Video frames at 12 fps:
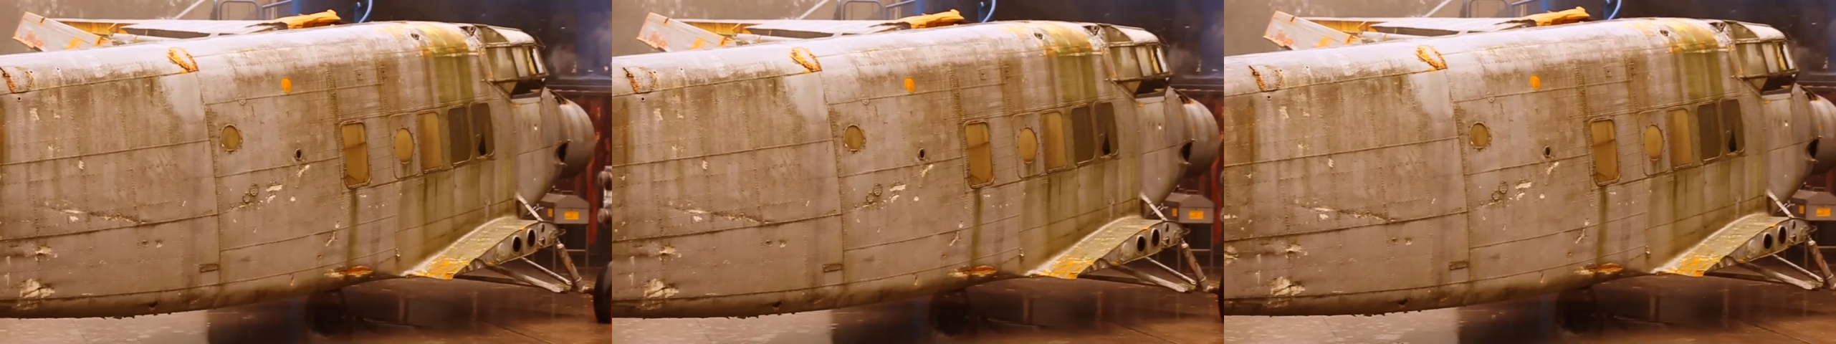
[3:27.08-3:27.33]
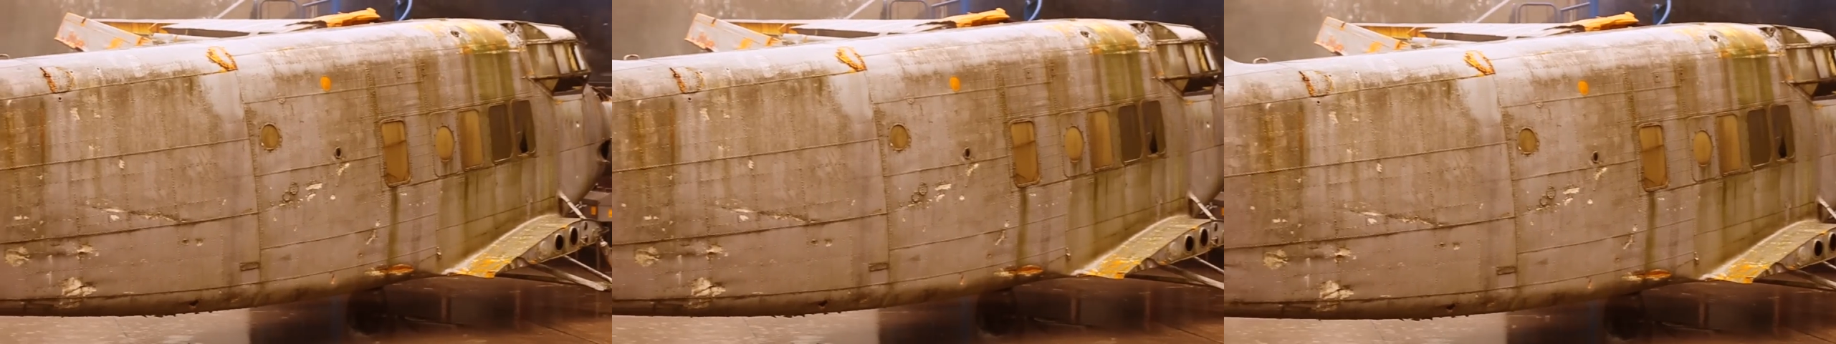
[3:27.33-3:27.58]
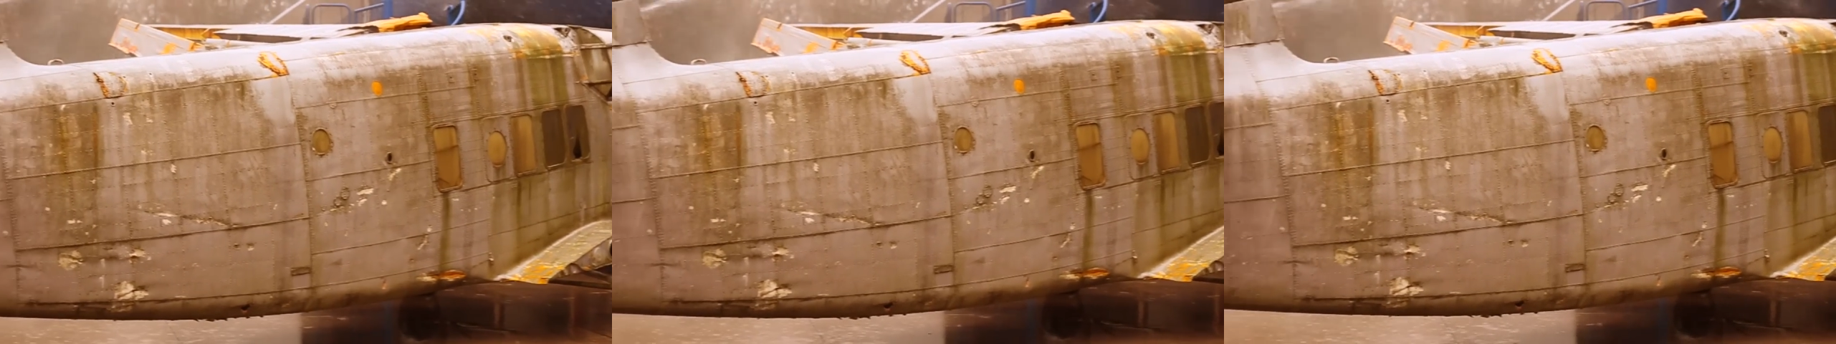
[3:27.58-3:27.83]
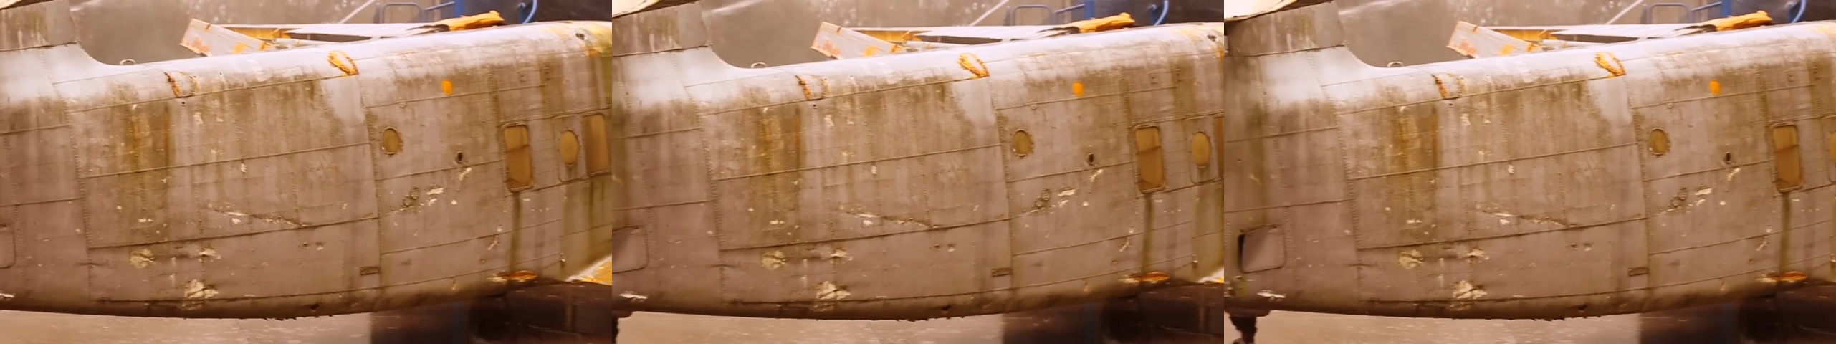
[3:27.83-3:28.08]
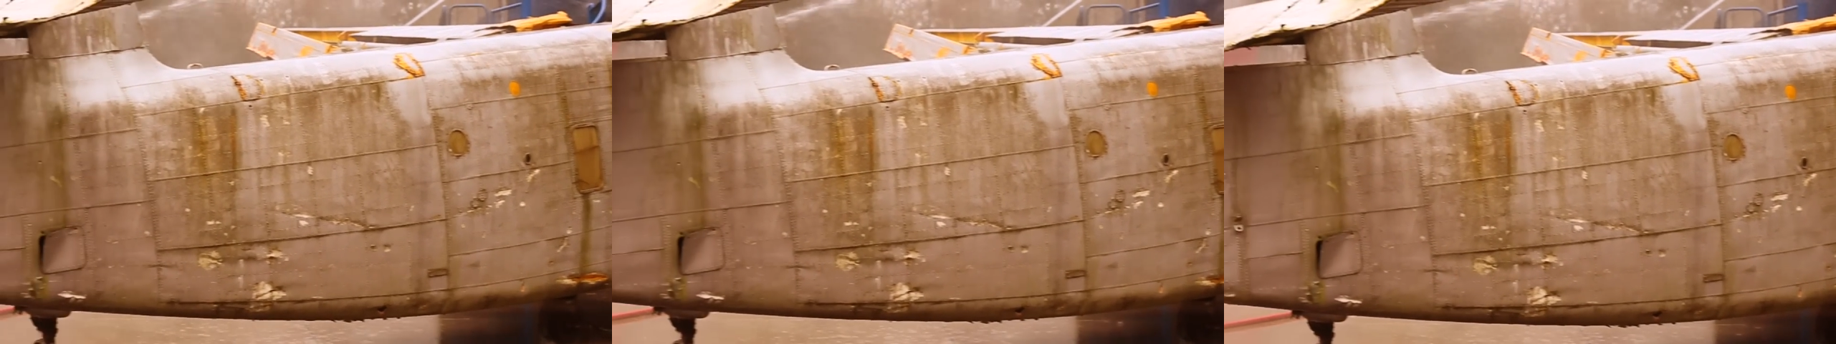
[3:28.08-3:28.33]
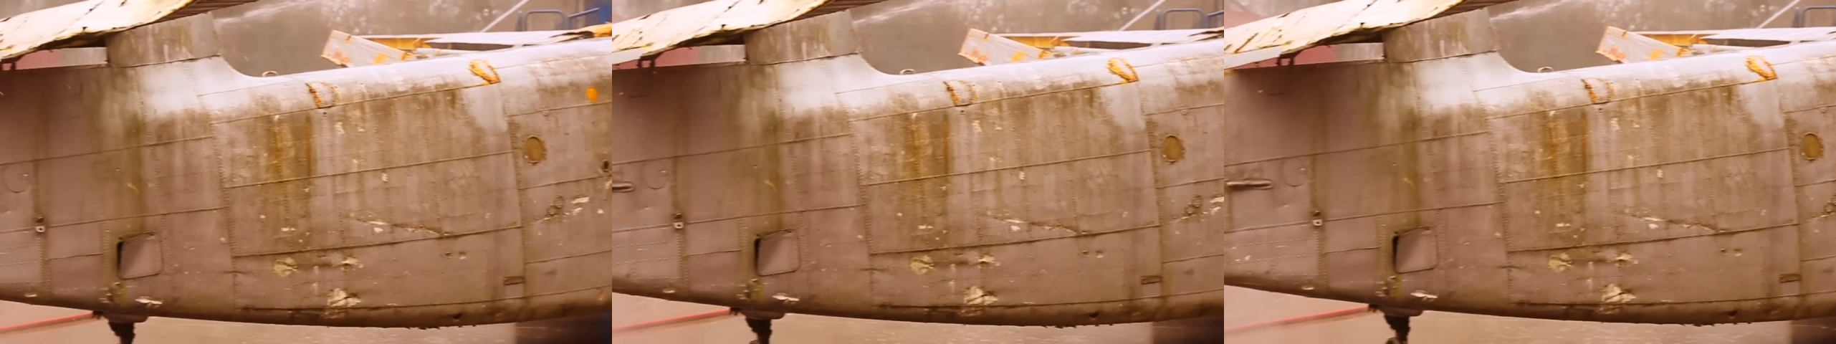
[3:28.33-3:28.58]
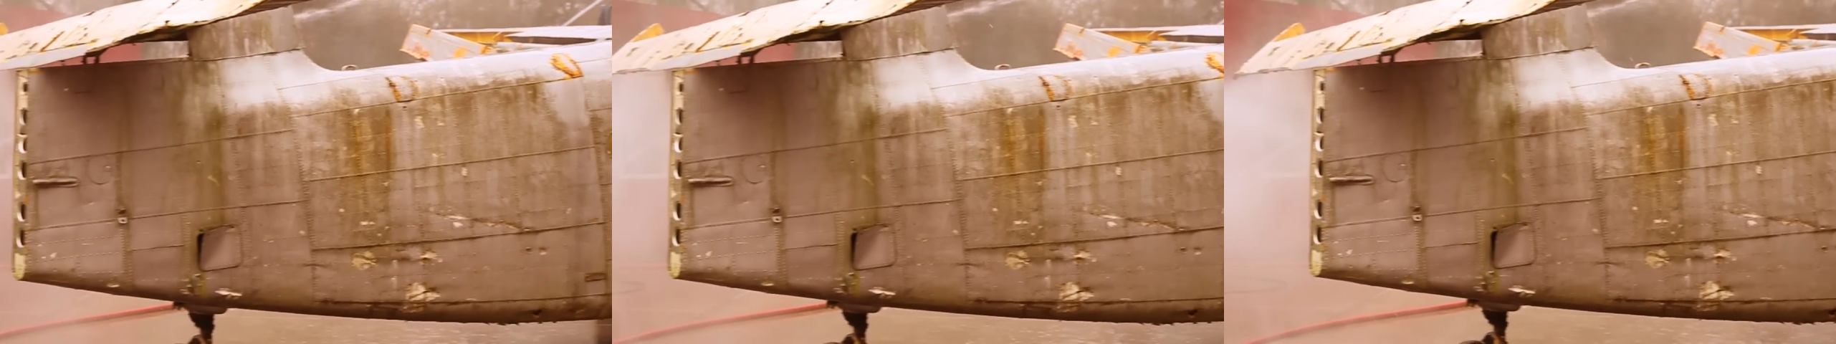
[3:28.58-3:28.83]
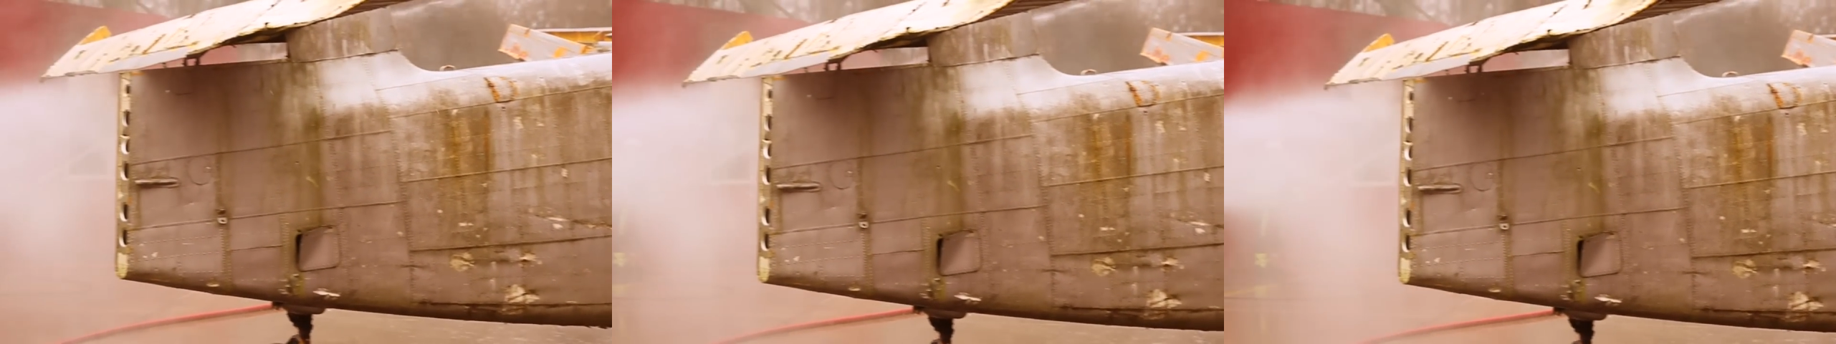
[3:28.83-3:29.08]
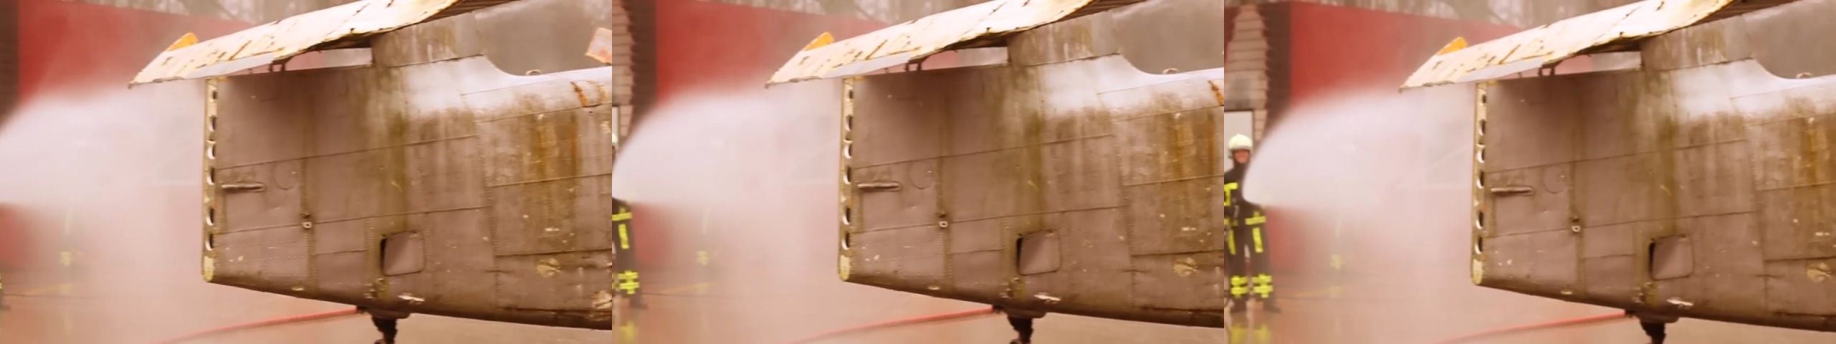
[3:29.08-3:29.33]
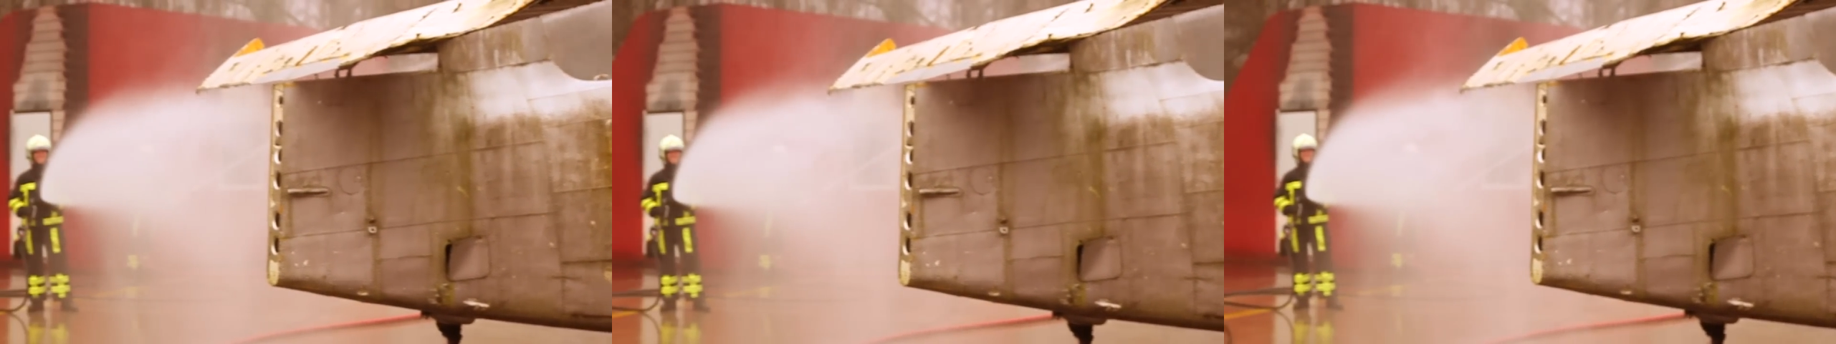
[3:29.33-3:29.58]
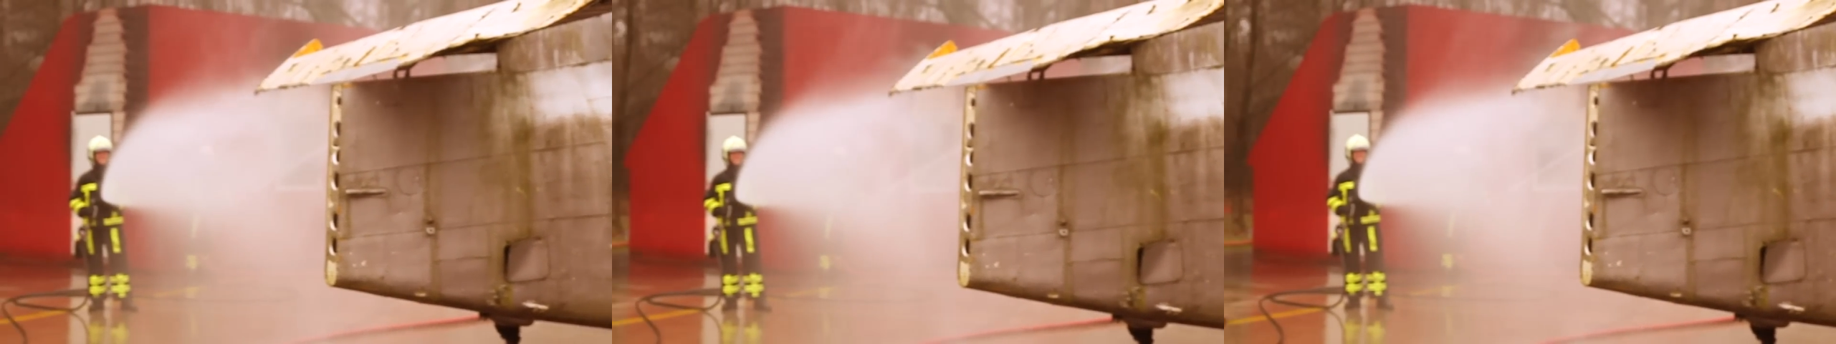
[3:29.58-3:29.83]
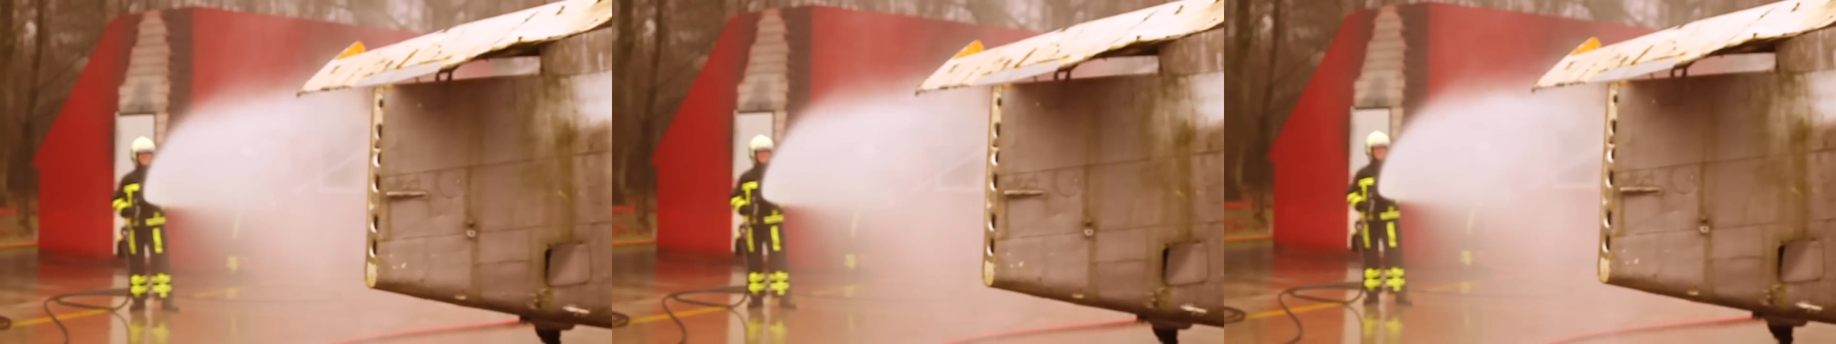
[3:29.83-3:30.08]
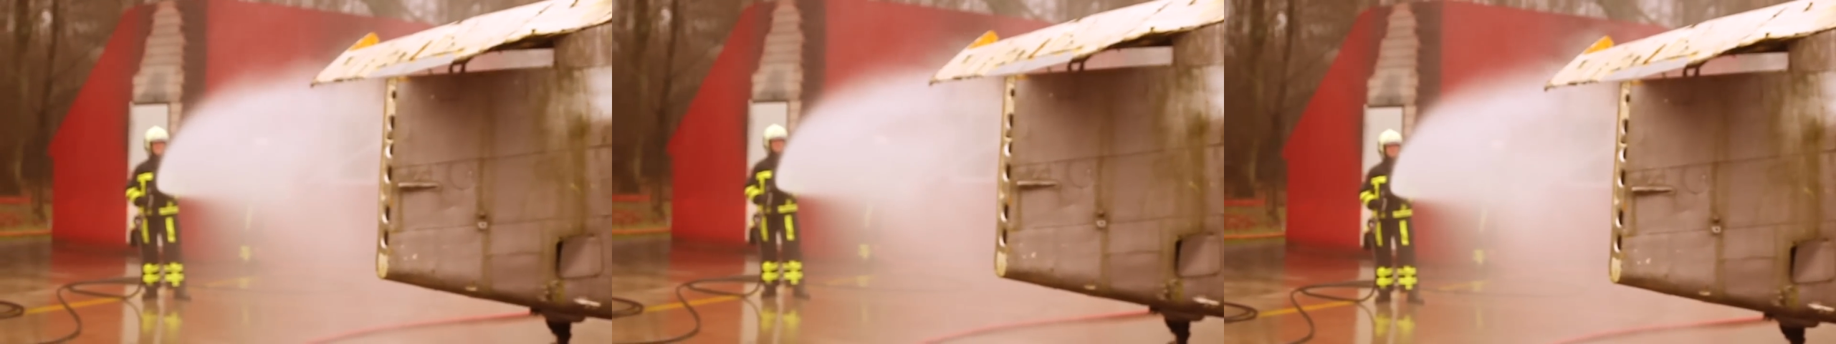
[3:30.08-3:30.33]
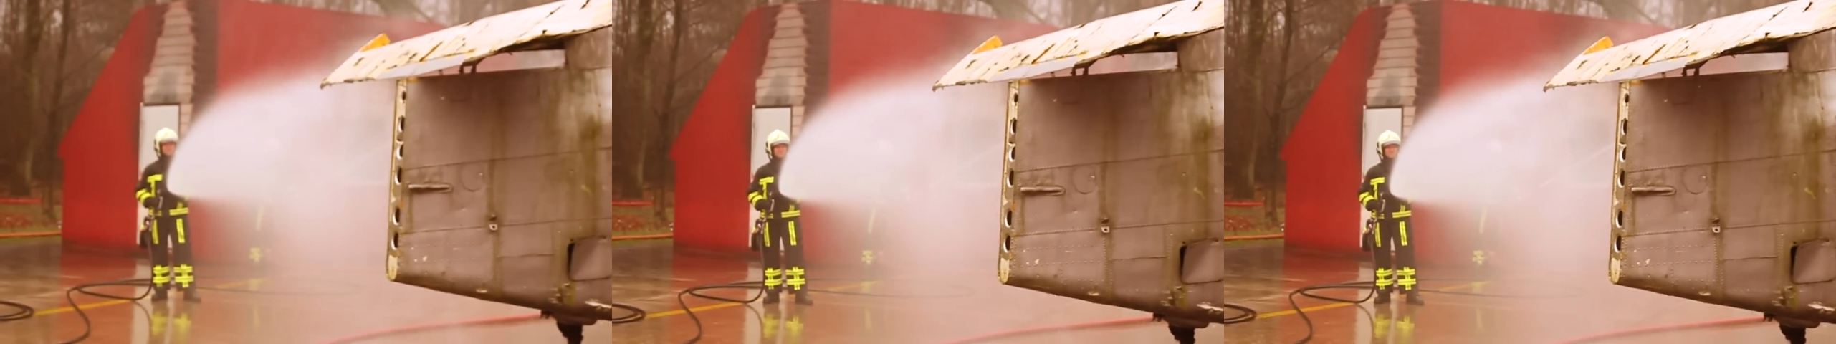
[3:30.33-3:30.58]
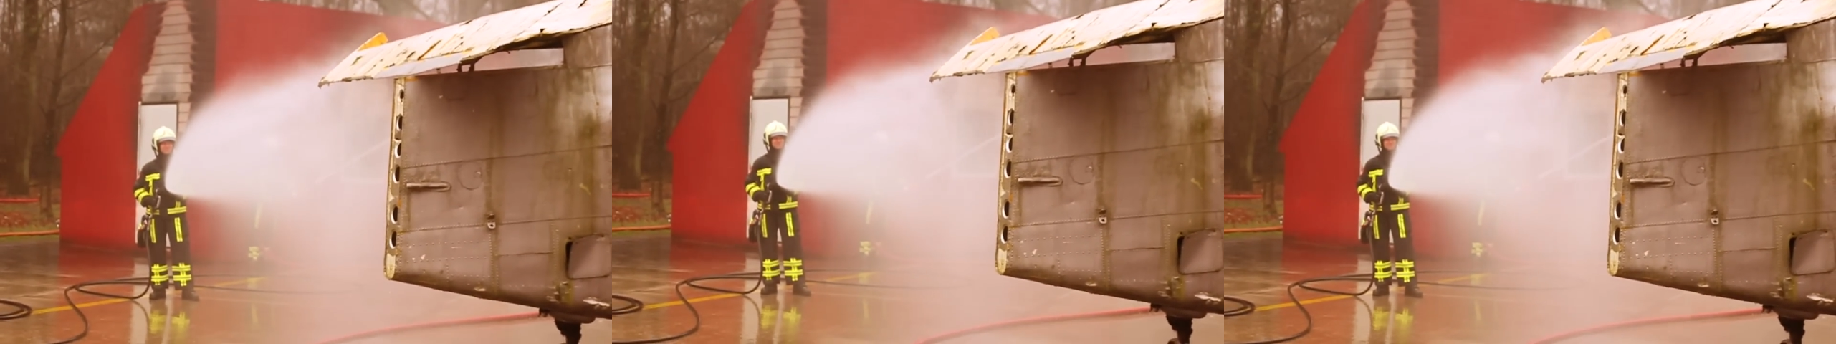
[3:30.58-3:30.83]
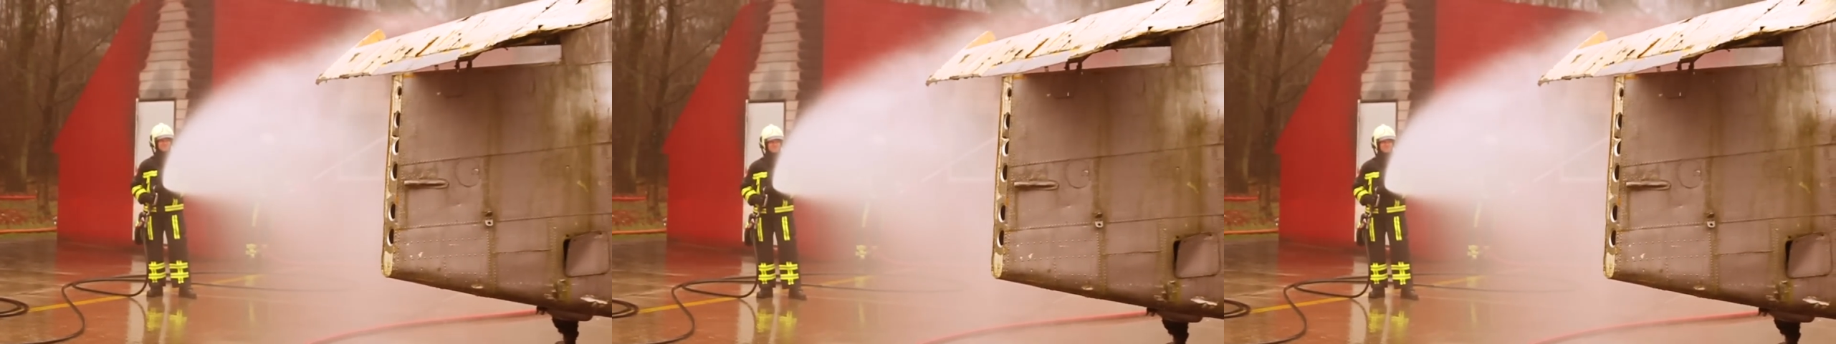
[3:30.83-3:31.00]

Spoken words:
Nobody's mouth can be seen.